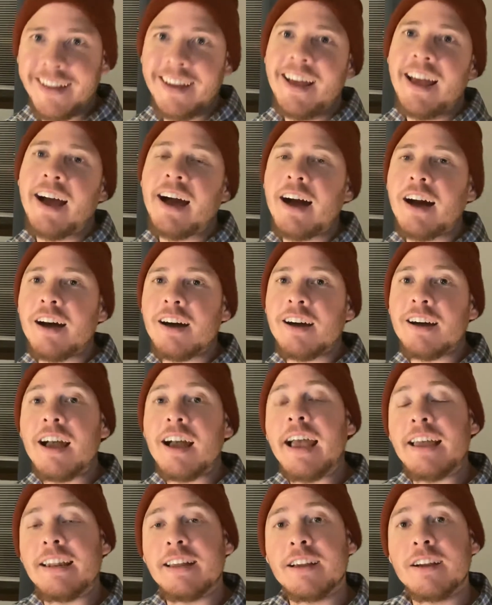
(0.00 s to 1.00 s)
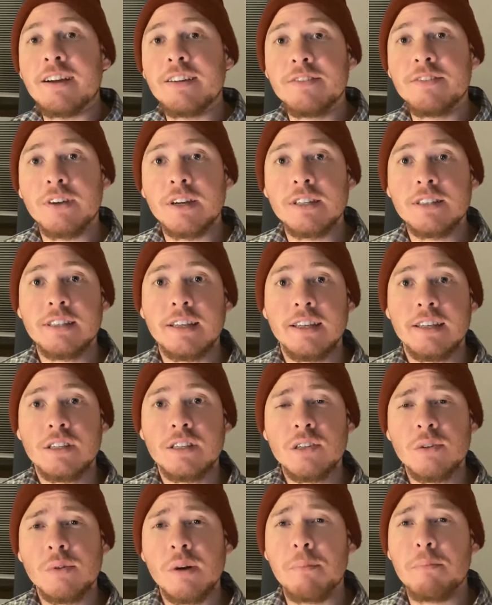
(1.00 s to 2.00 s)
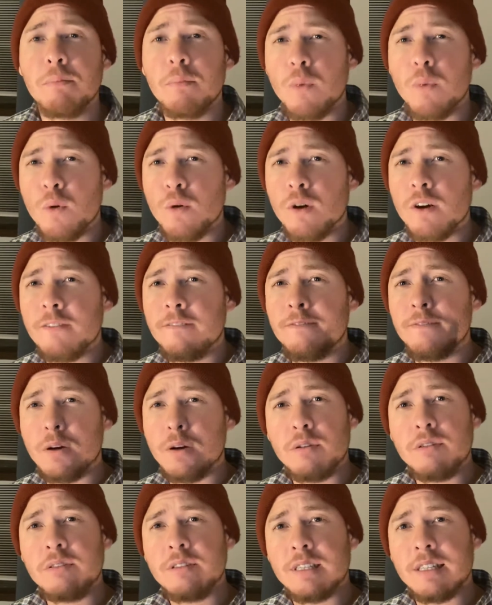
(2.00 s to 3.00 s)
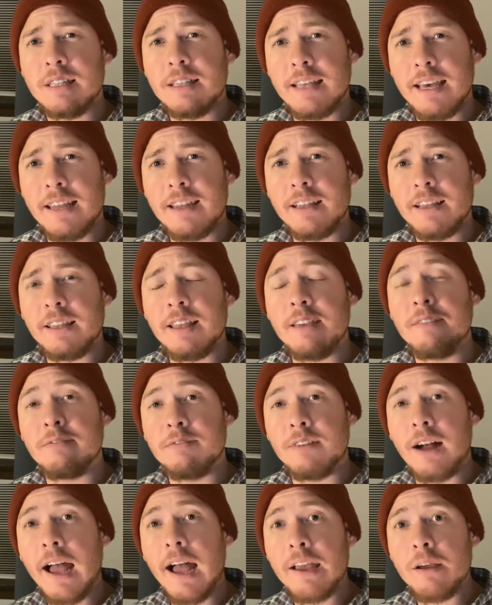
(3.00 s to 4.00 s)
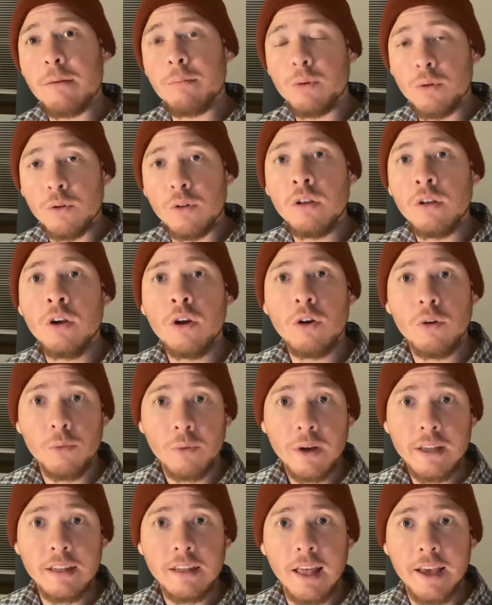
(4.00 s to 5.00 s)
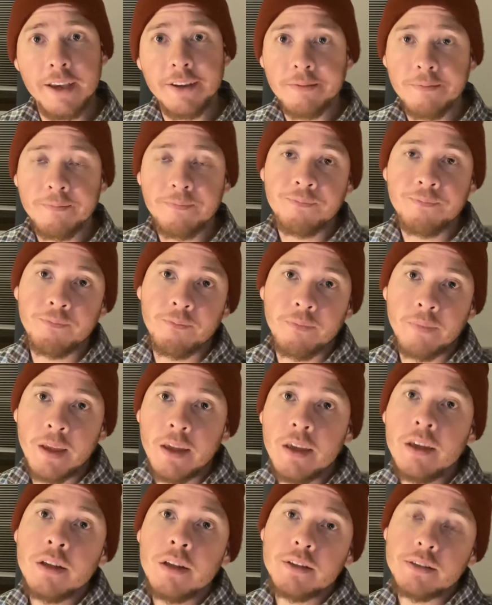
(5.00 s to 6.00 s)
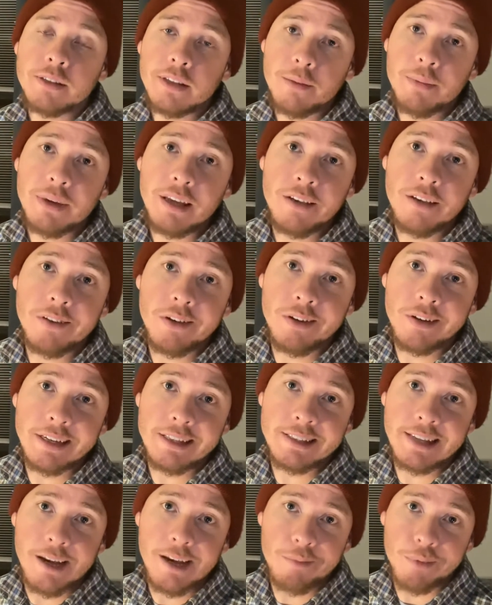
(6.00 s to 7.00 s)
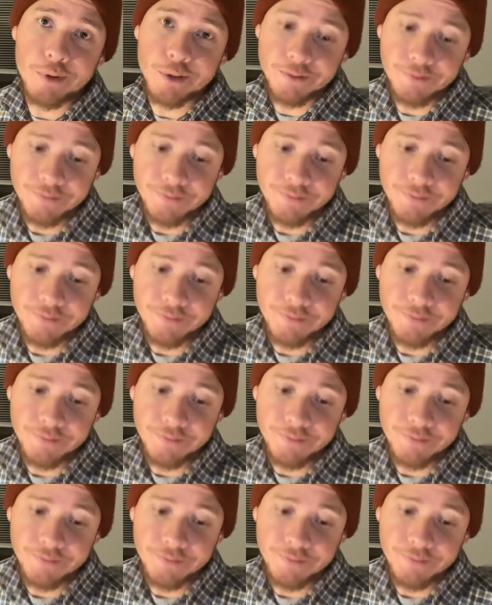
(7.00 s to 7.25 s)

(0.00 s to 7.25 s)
and it converts it into a more photosynthetically viable red light. So let me give you an example.